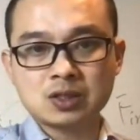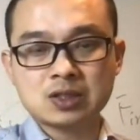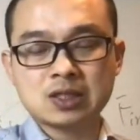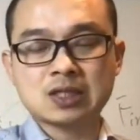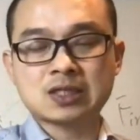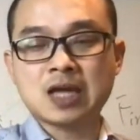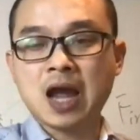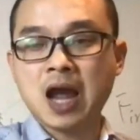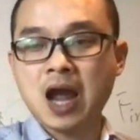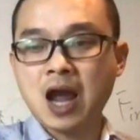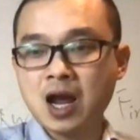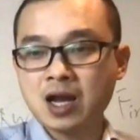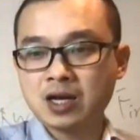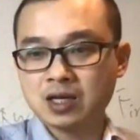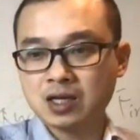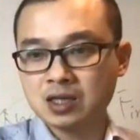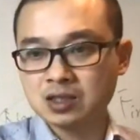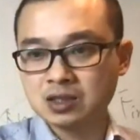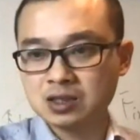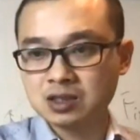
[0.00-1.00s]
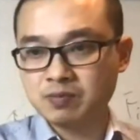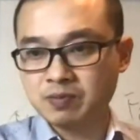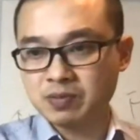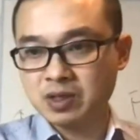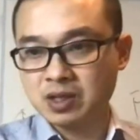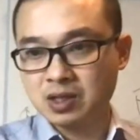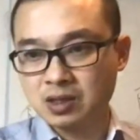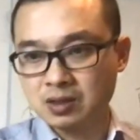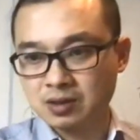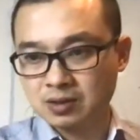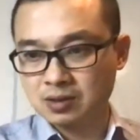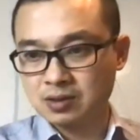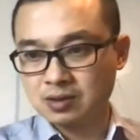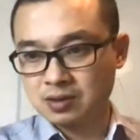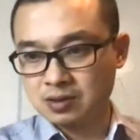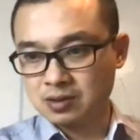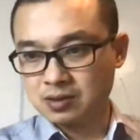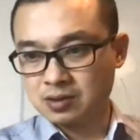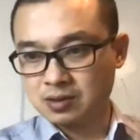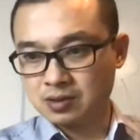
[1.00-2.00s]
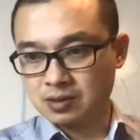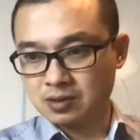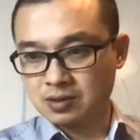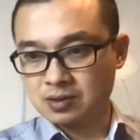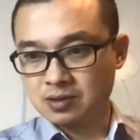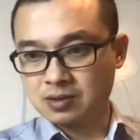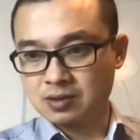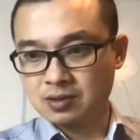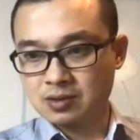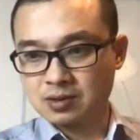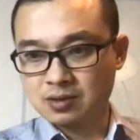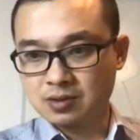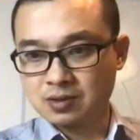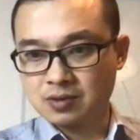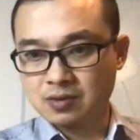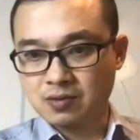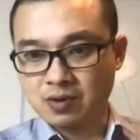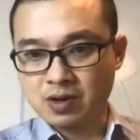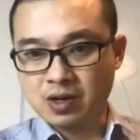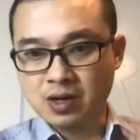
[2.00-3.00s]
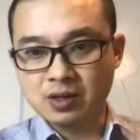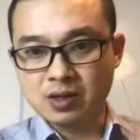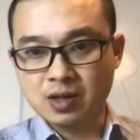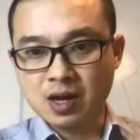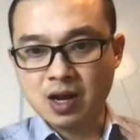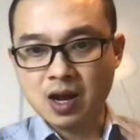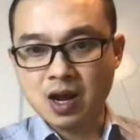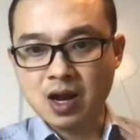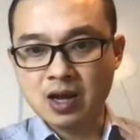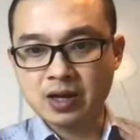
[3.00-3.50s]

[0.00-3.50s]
is heart and spleen. Right, heart